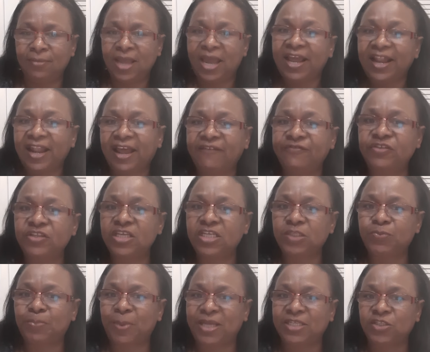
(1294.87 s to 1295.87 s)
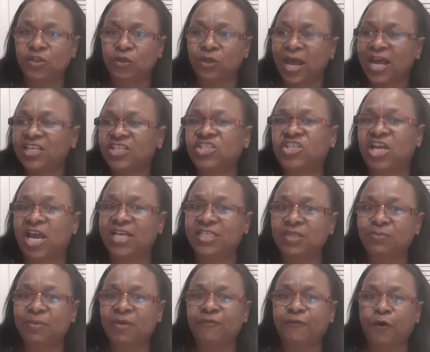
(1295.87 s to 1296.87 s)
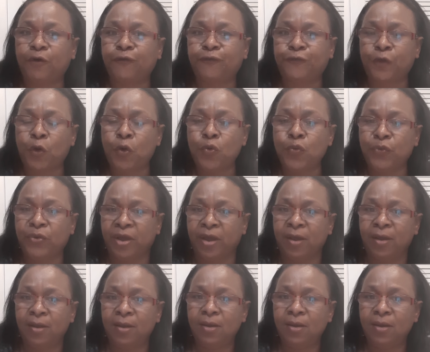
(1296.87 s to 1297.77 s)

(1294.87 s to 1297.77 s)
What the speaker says: I left this person and she asked me for food.